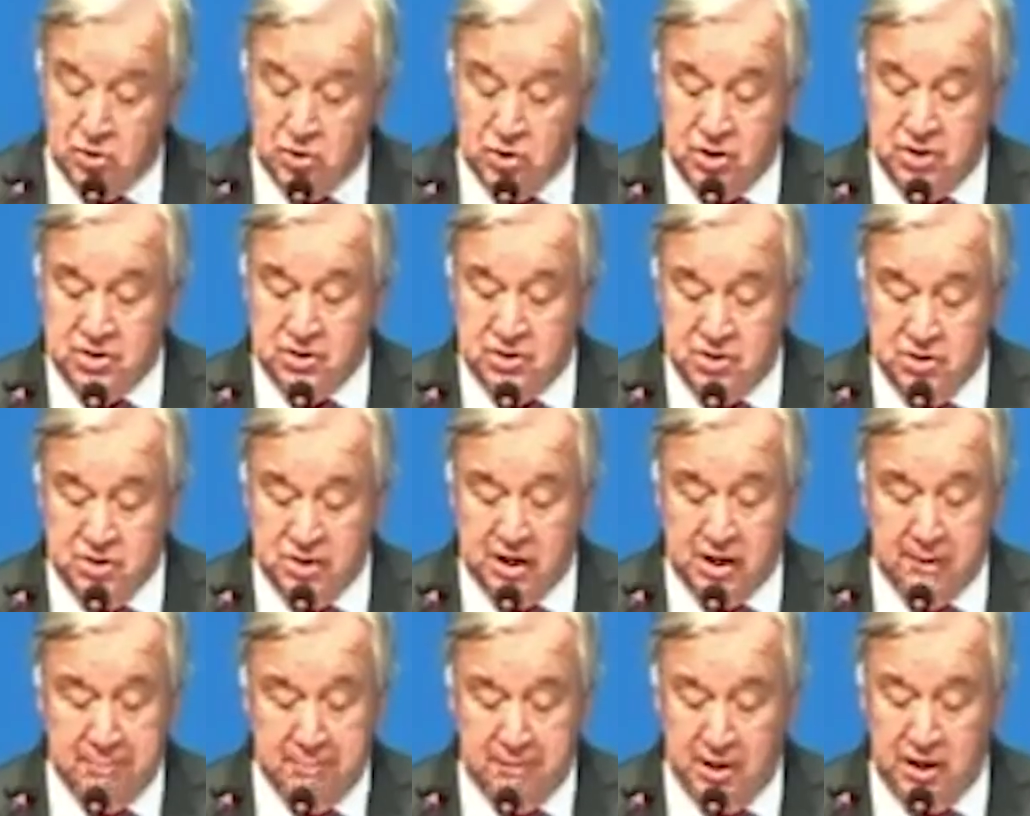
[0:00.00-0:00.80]
justice
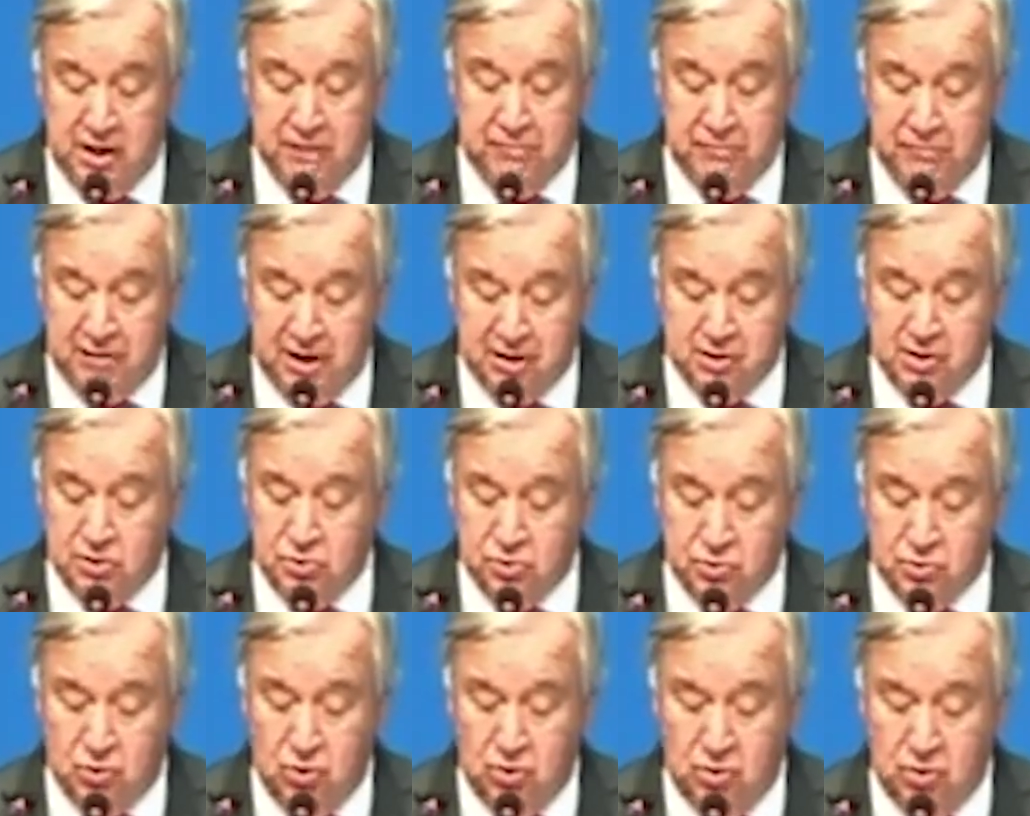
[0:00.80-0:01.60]
can play a vital
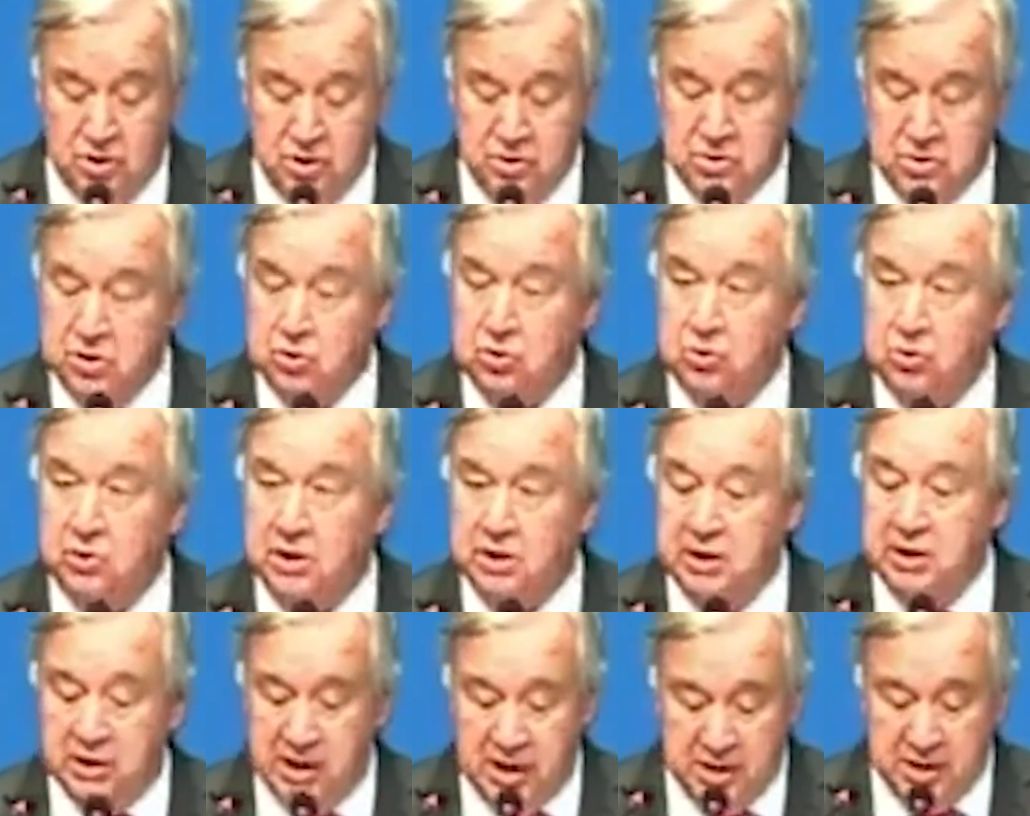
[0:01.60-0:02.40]
role in
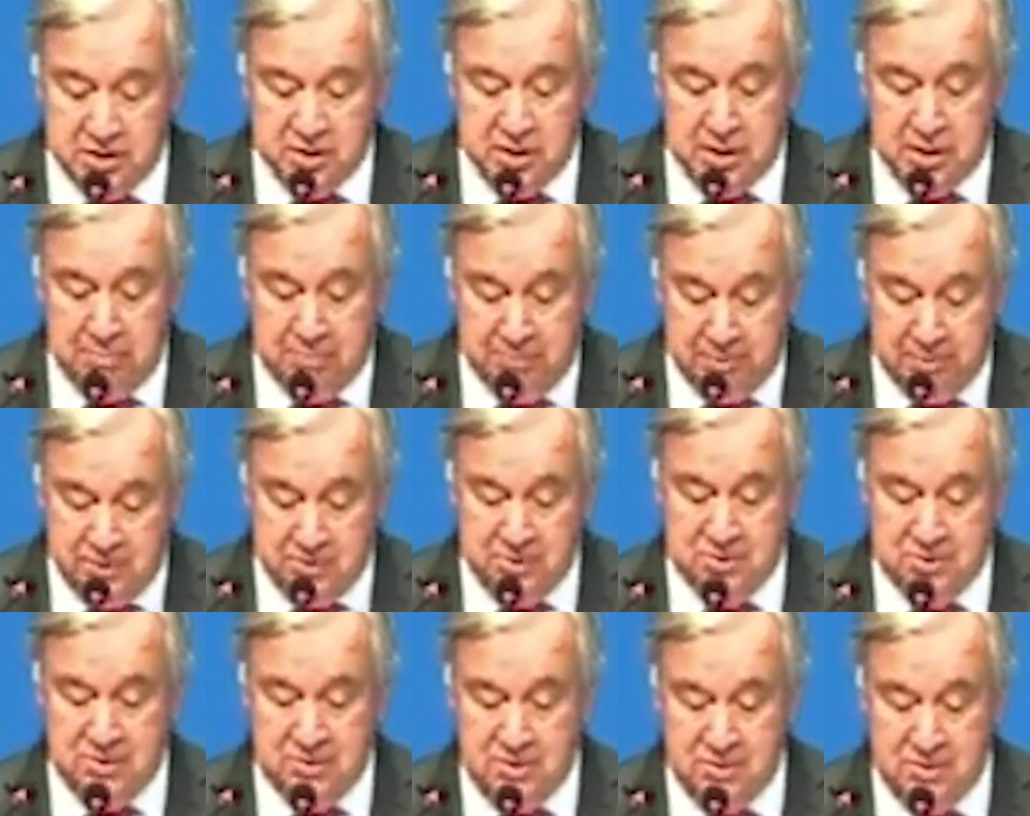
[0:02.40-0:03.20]
securing lasting
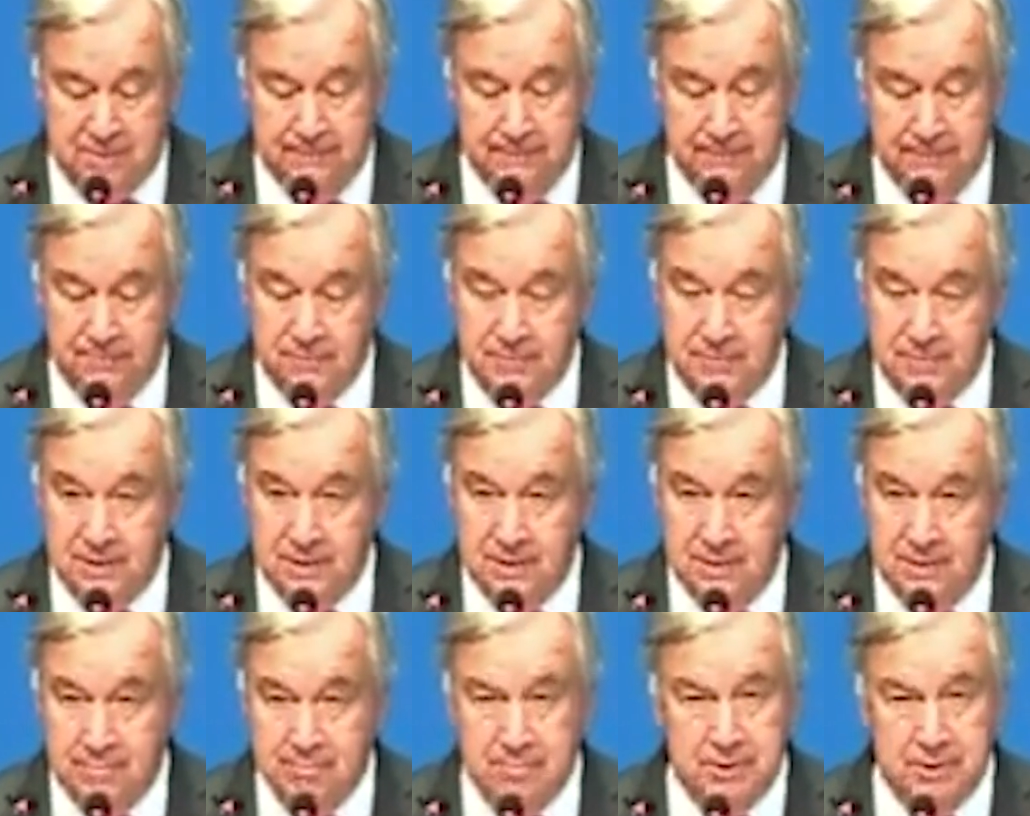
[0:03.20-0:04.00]
peace,
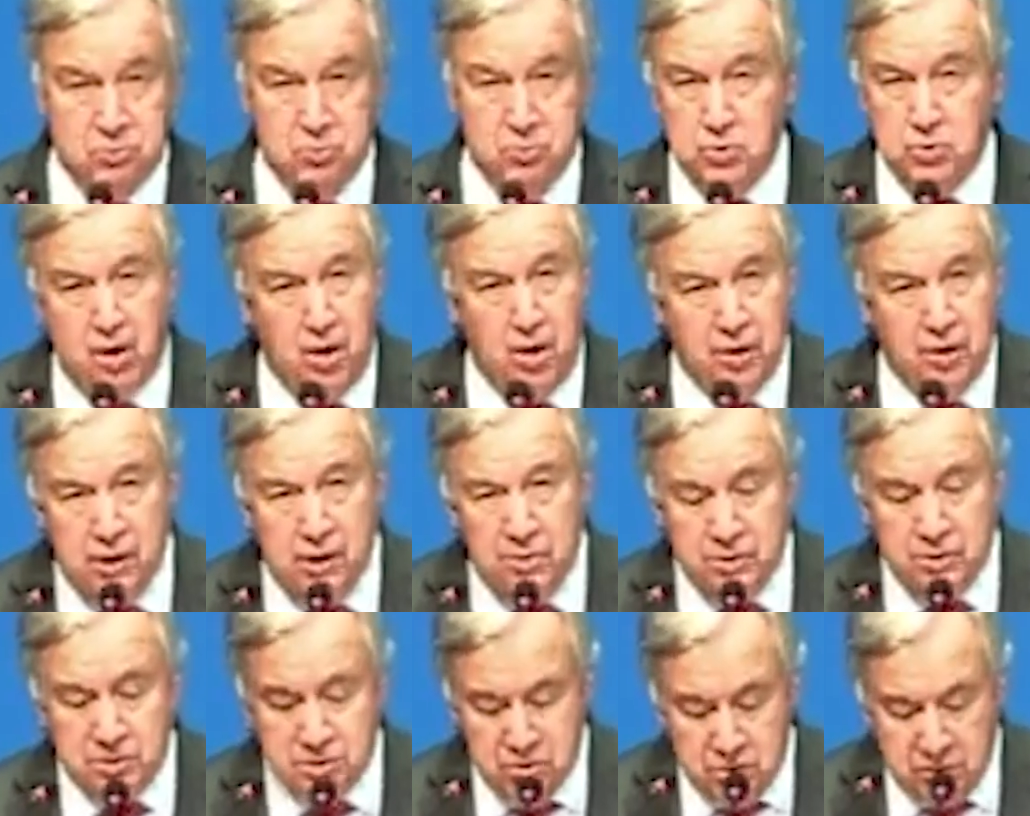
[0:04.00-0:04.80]
but we all
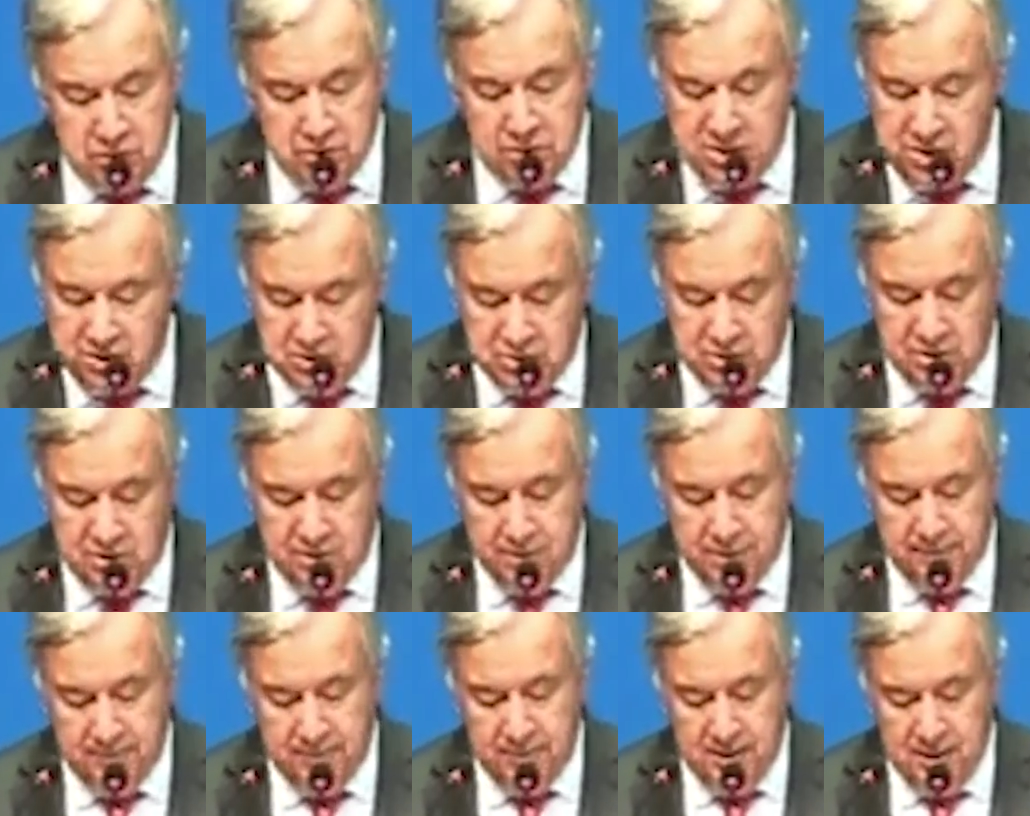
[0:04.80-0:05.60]
know it's not
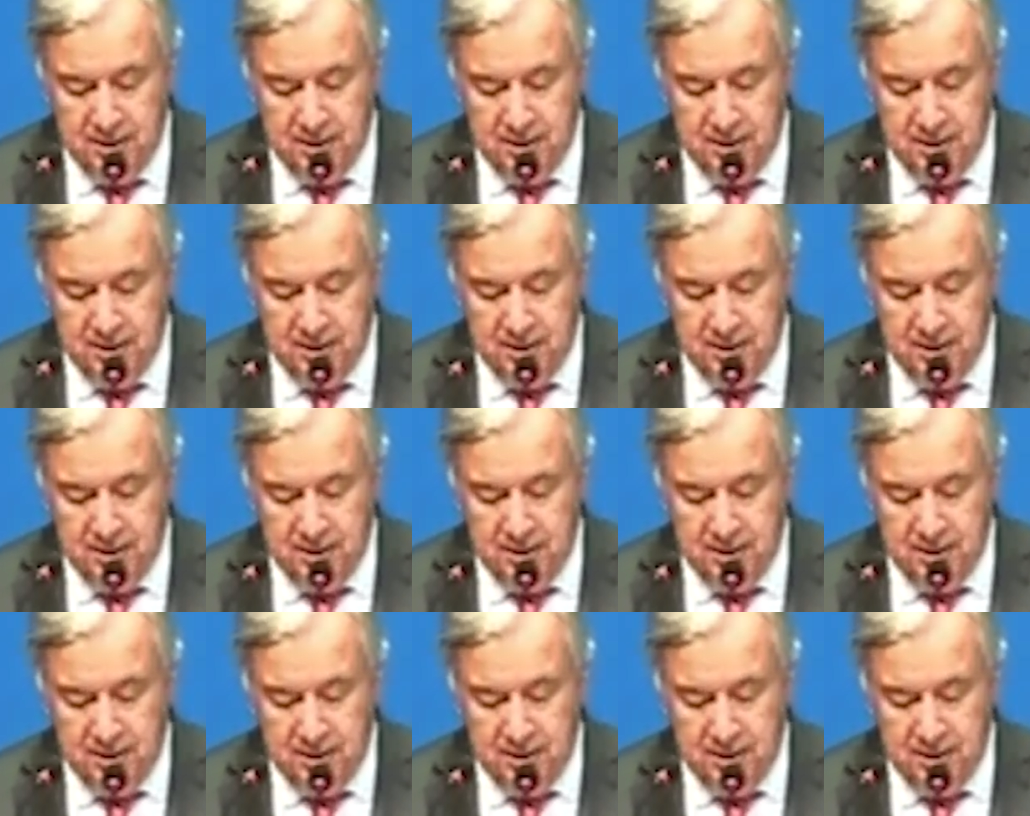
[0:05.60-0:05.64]
easy.